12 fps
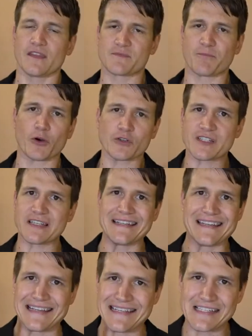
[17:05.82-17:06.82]
This
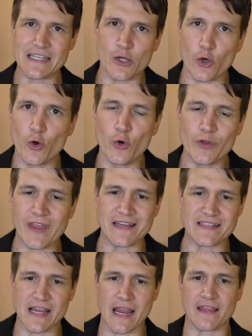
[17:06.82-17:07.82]
person isn't who they
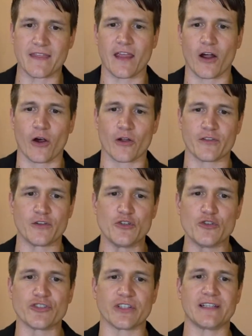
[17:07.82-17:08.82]
say they are. They're
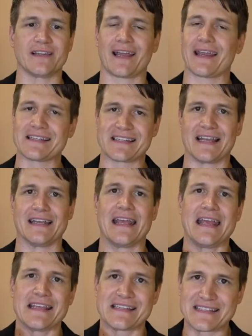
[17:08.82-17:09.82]
usually, like I said,
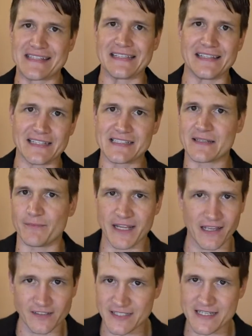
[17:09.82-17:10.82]
stealing
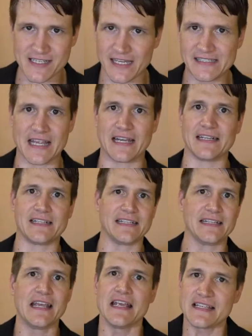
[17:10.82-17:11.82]
somebody else's
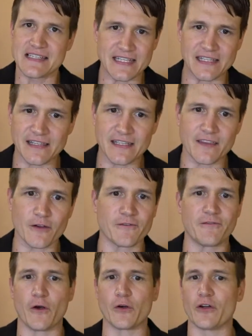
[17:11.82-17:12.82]
identity, stealing
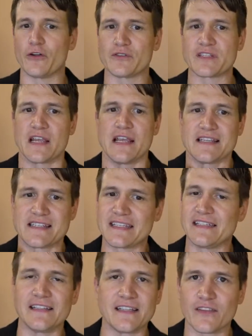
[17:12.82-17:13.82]
their photos,
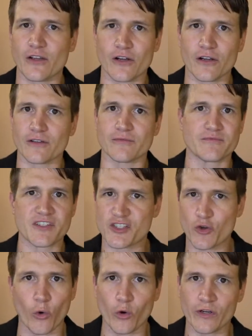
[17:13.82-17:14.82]
stealing their
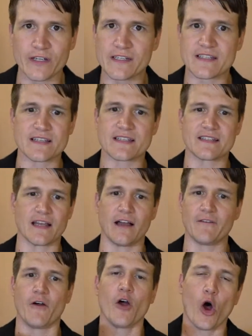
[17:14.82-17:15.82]
stories and
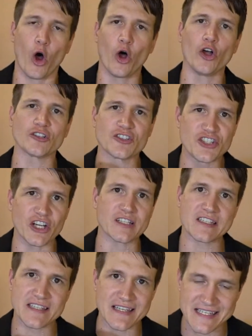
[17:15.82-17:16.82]
stuff, all
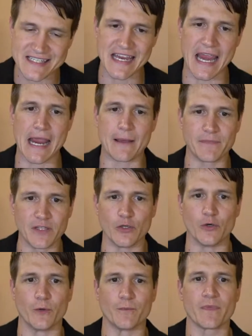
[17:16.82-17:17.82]
just to scam
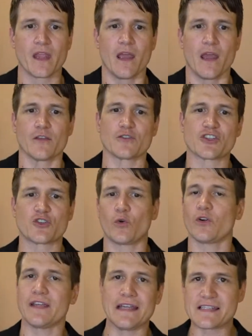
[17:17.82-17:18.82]
you. Their
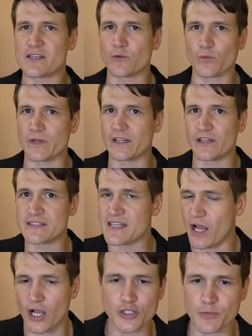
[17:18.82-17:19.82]
story isn't real. It's
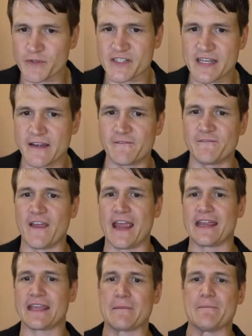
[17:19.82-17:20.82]
100%
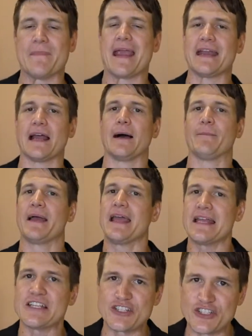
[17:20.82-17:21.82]
fake and made up
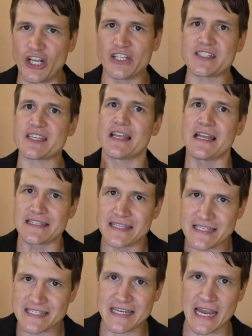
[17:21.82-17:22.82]
just
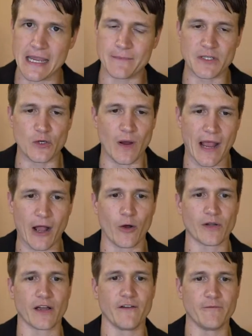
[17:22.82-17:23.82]
to scam you
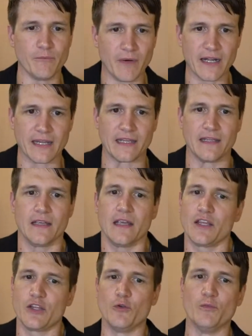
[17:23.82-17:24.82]
out of money.
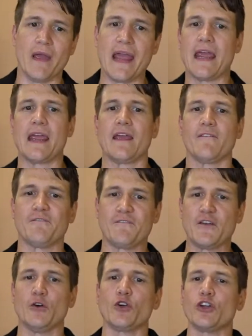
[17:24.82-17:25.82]
You may
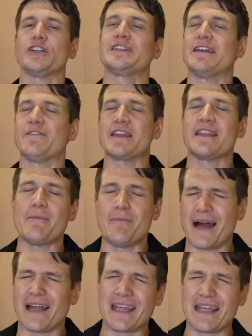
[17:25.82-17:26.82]
feel good giving
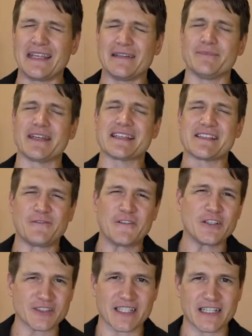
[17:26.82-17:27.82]
them money because it
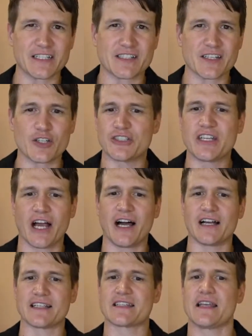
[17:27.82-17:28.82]
feels like it's a good
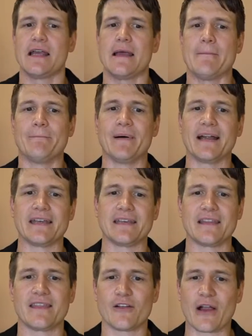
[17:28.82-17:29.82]
cause,
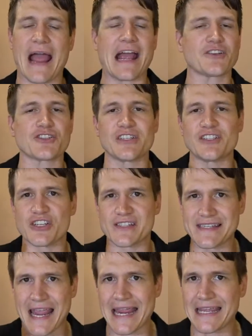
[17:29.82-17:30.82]
but they're actually
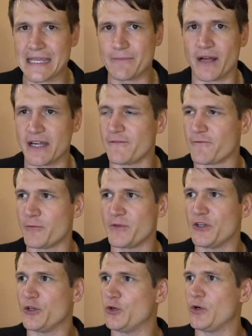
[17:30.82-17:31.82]
just taking money
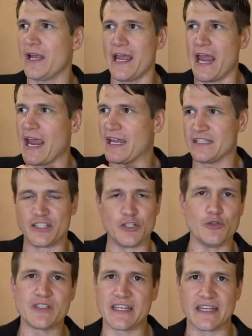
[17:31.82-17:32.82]
from you and
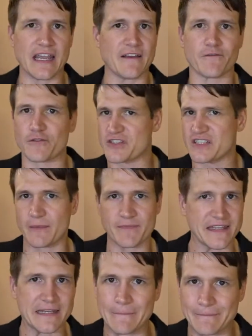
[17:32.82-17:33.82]
using it for
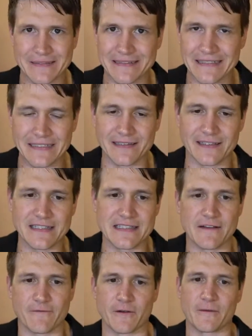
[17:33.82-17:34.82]
something completely
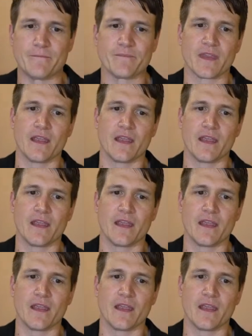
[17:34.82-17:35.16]
different.